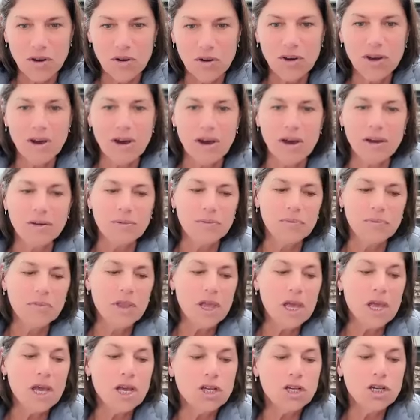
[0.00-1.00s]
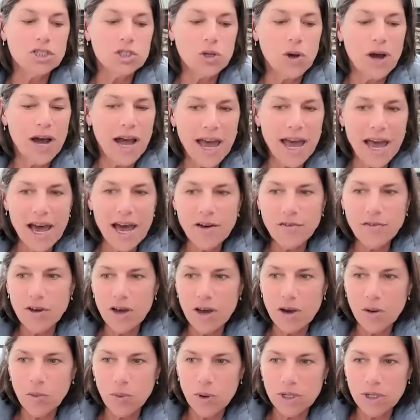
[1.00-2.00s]
Okay. So I
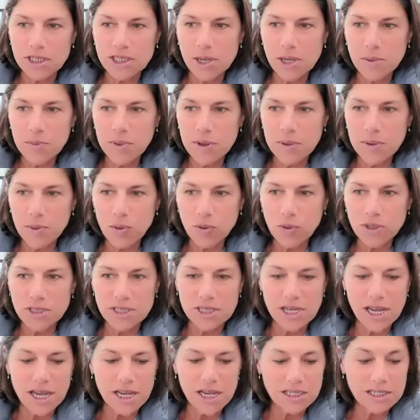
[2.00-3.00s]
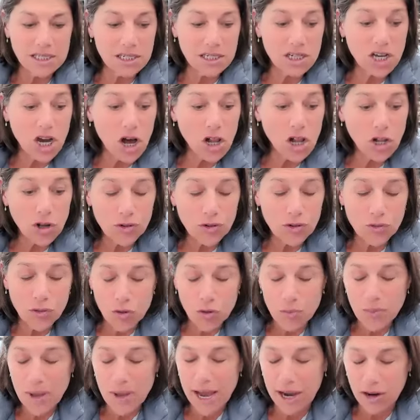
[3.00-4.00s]
have what some people would say is a
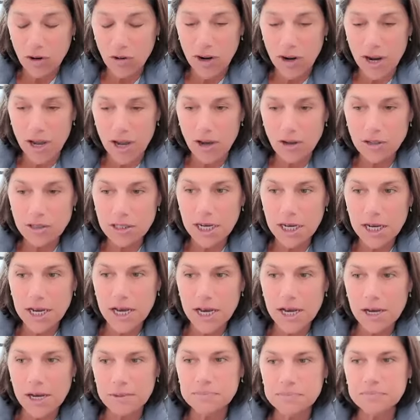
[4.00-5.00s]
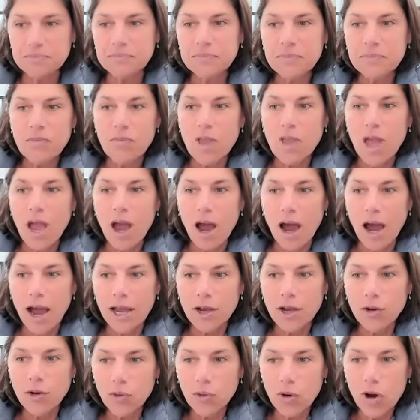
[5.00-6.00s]
colorful background. I
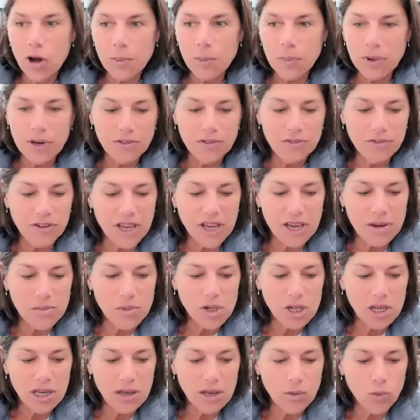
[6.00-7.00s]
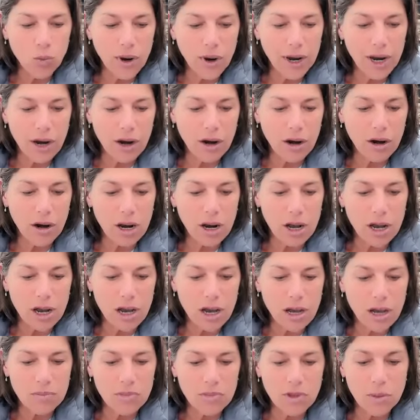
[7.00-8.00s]
grew up in a family where
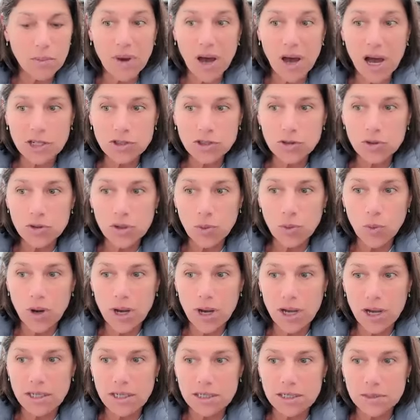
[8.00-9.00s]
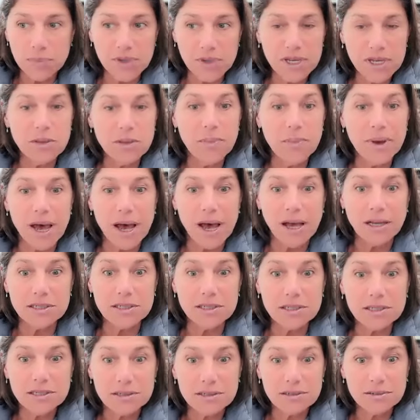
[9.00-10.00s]
the mantra was be the
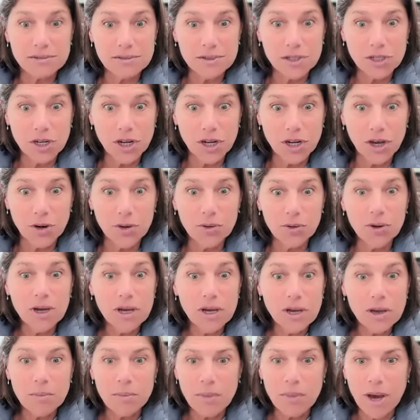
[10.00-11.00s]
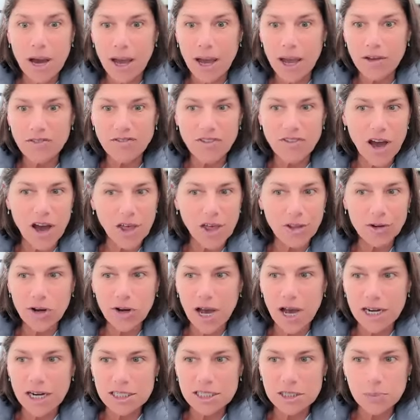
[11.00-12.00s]
best. You know, my father
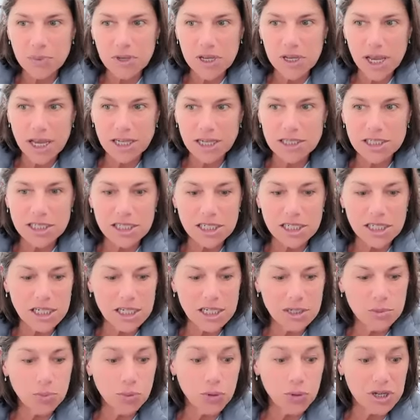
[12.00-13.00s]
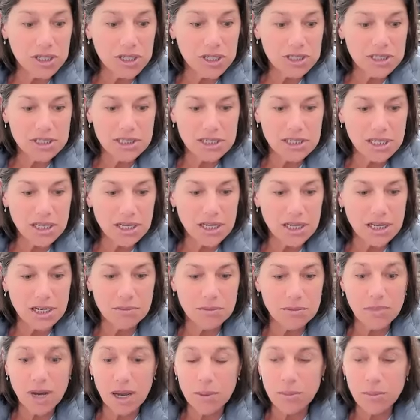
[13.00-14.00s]
got his PhD in
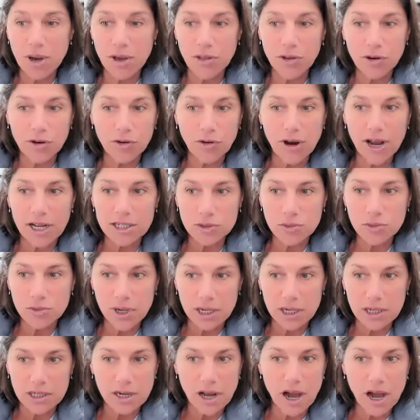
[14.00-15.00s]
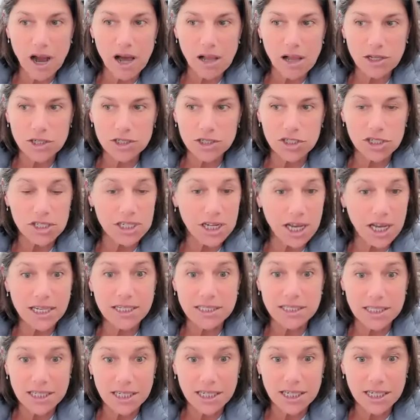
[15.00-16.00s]
Princeton. My mother graduated college at
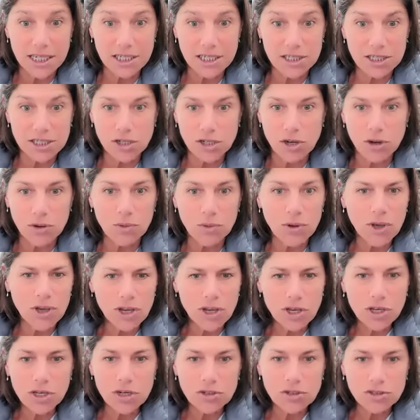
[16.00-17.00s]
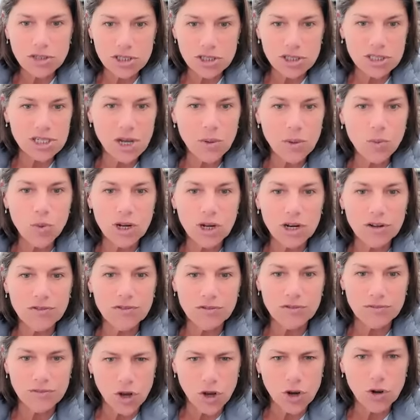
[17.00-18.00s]
19. So, you know, just somewhat of
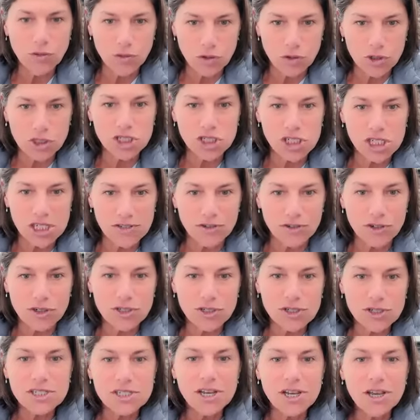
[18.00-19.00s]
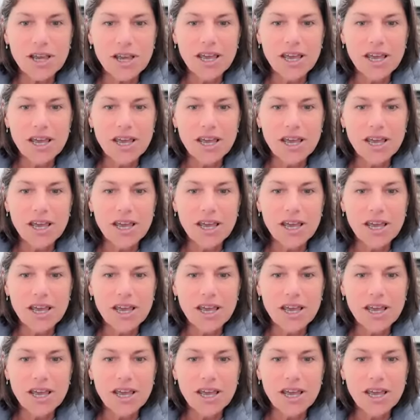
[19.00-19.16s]
overachievers.